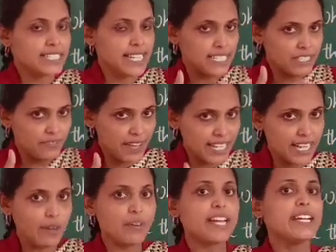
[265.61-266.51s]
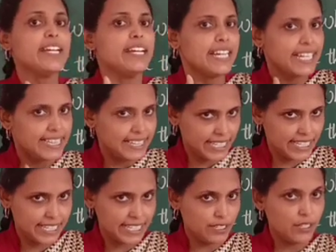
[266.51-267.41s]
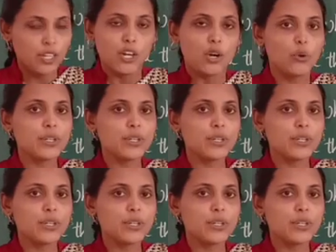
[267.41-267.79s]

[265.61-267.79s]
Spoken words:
is satisfying our need.